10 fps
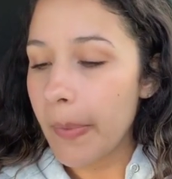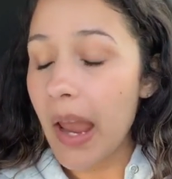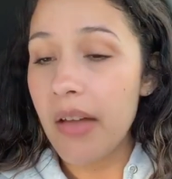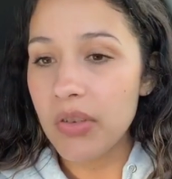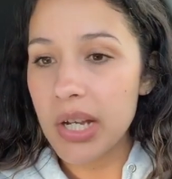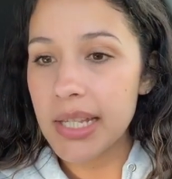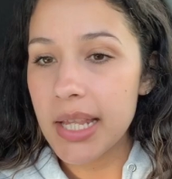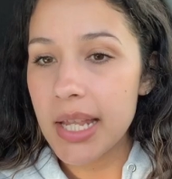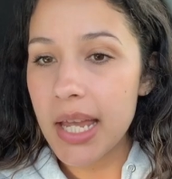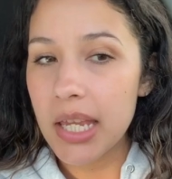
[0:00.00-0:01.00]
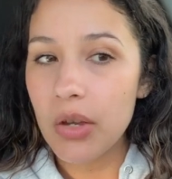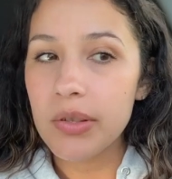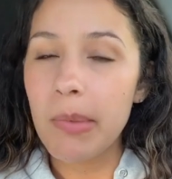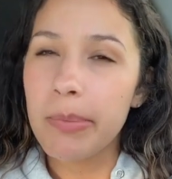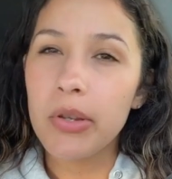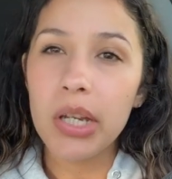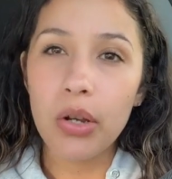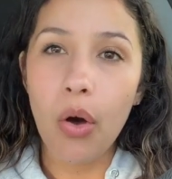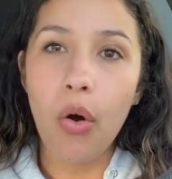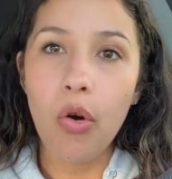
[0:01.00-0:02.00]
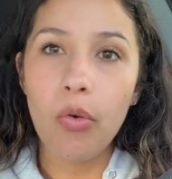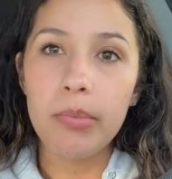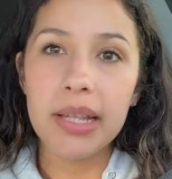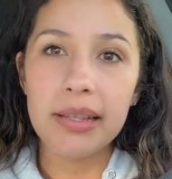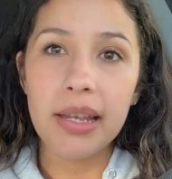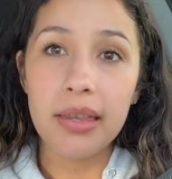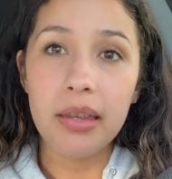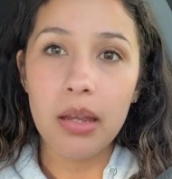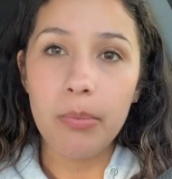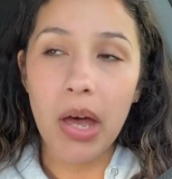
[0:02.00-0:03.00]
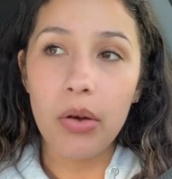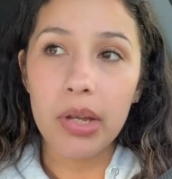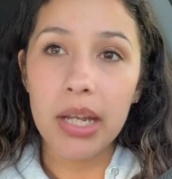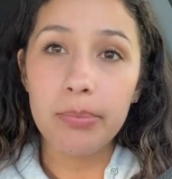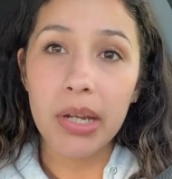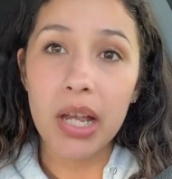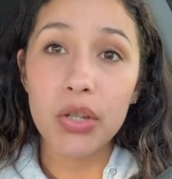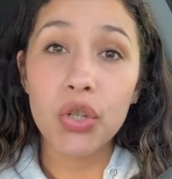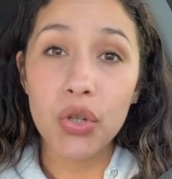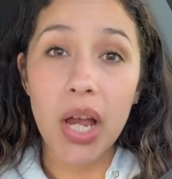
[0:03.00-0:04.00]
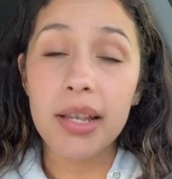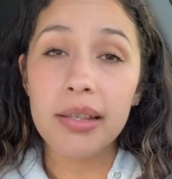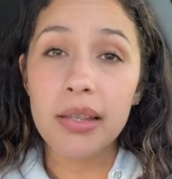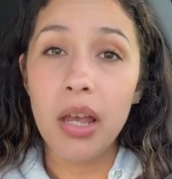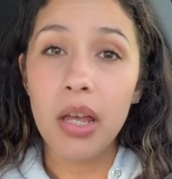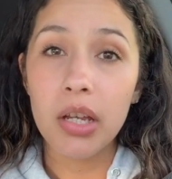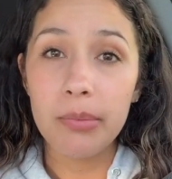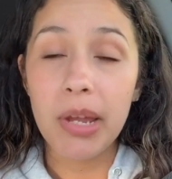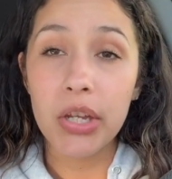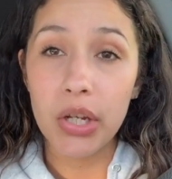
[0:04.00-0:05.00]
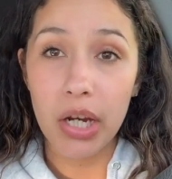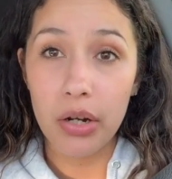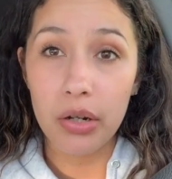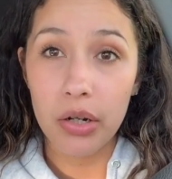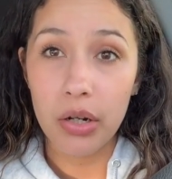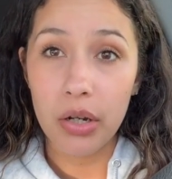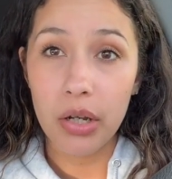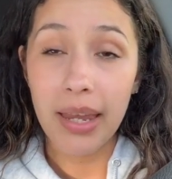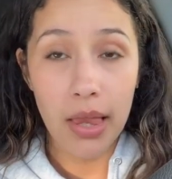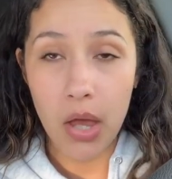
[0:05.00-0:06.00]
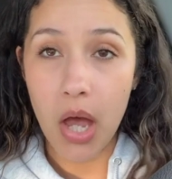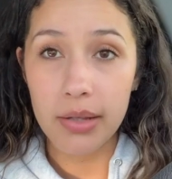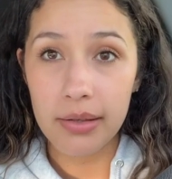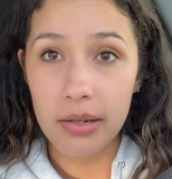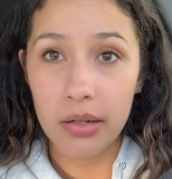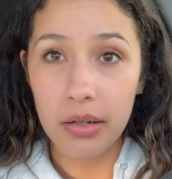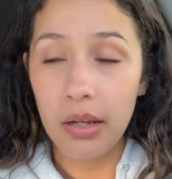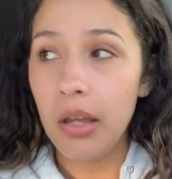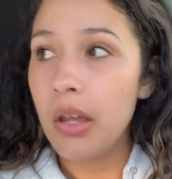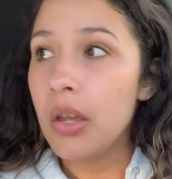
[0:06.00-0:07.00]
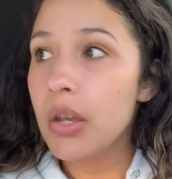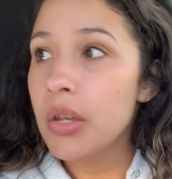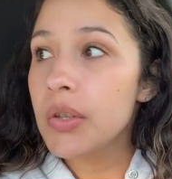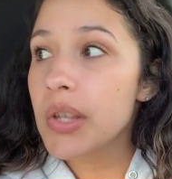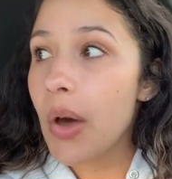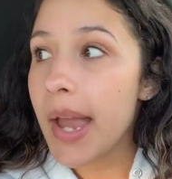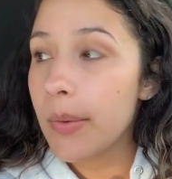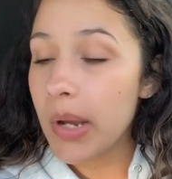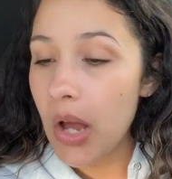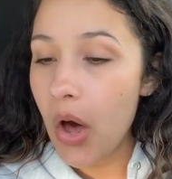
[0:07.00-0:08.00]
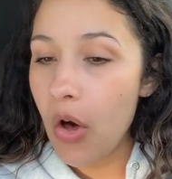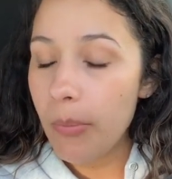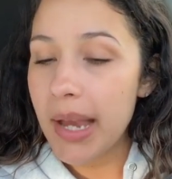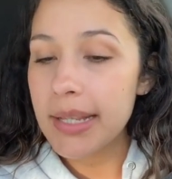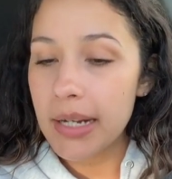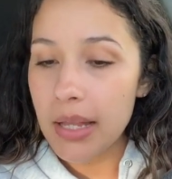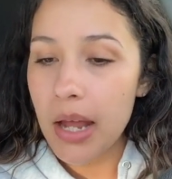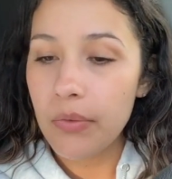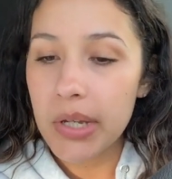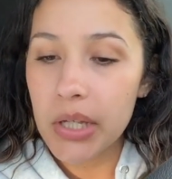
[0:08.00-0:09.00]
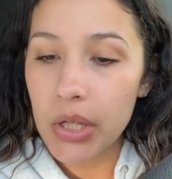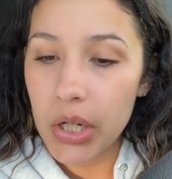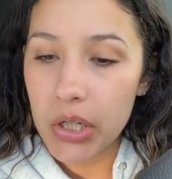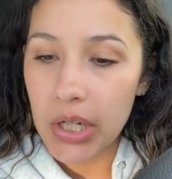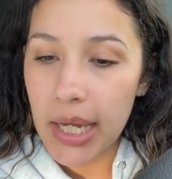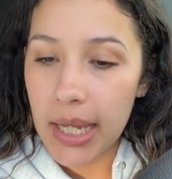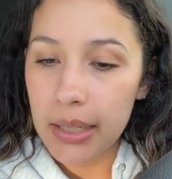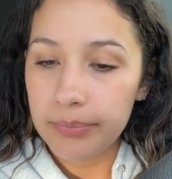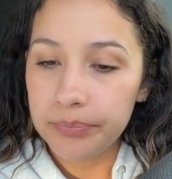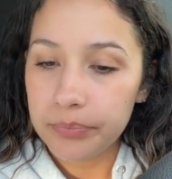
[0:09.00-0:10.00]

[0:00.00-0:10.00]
after I said that, he goes, maybe you need to go home and sit and think about it because stress could make your hair get lost. So I went home, I did a lot of research, and